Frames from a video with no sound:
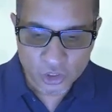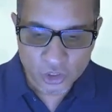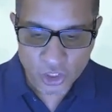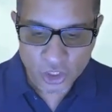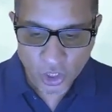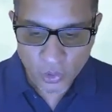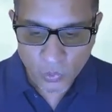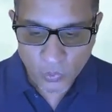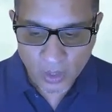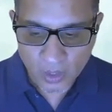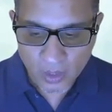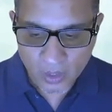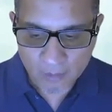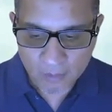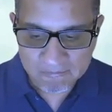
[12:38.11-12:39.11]
So
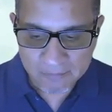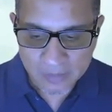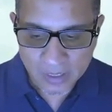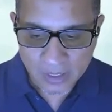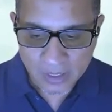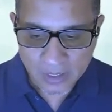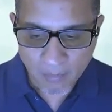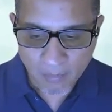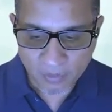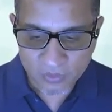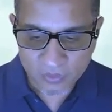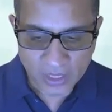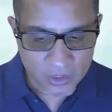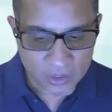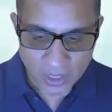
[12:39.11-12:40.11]
a couple
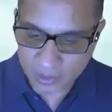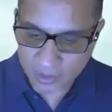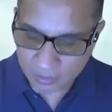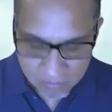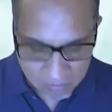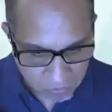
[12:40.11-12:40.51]
of things, like,